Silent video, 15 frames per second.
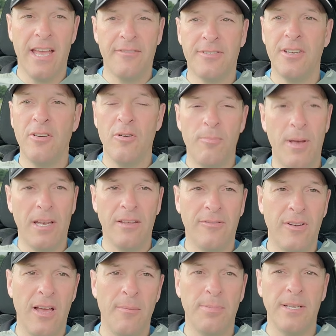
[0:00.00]
have to do a belly
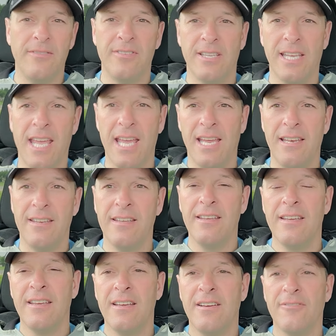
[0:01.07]
flop and even the
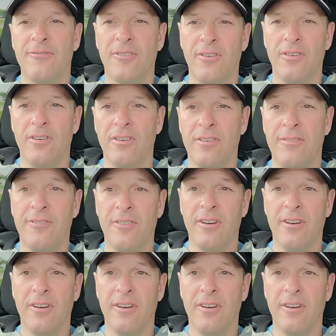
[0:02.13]
gate for her, for